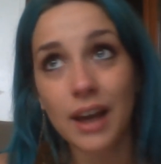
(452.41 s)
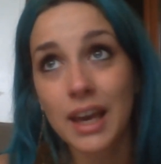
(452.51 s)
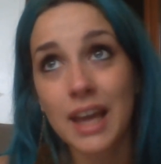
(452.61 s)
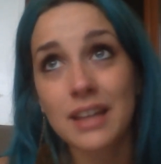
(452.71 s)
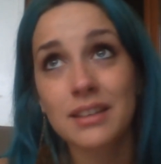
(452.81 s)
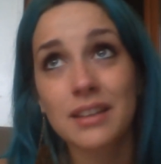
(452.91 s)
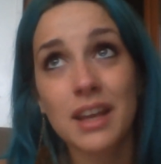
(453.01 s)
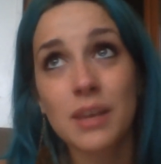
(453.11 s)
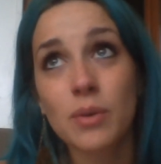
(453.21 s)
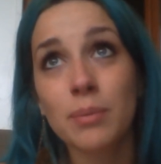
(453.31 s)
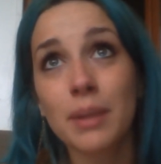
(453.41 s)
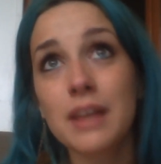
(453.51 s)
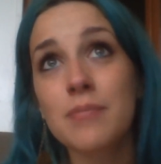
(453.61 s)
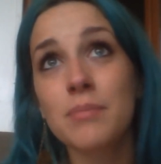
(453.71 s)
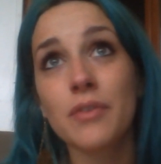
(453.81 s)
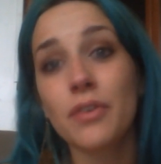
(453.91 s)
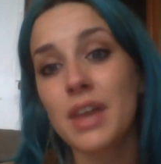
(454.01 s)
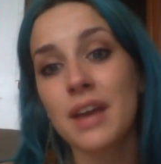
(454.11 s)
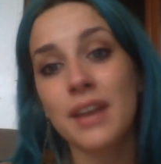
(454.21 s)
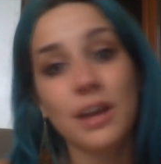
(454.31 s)
Can anyone blame me for
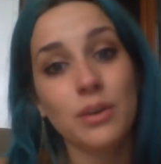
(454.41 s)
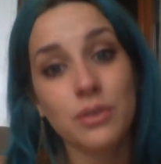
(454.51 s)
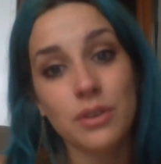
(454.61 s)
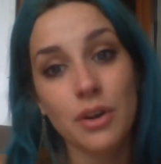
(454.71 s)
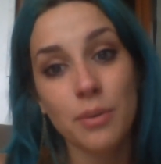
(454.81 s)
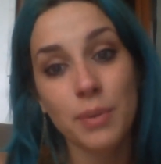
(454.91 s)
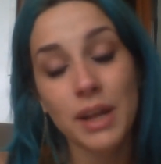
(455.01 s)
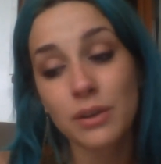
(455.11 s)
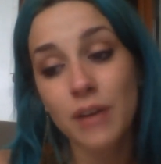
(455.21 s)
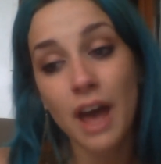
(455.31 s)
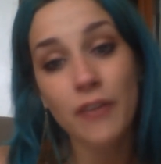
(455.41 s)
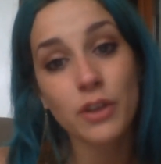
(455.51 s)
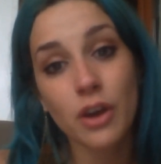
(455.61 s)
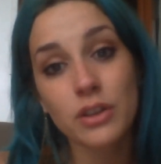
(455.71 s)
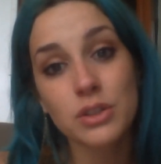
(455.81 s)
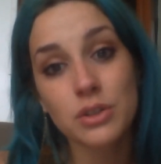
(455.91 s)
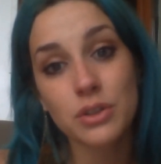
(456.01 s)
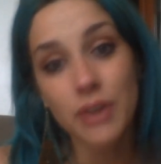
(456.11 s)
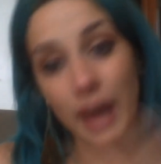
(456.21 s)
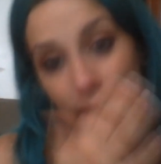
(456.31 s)
that? I don't know, but I don't have the guts to
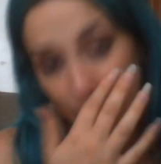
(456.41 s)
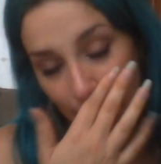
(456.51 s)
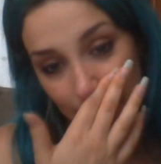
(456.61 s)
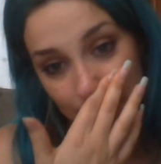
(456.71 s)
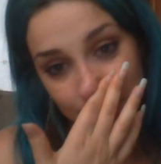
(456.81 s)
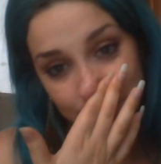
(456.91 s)
do that, and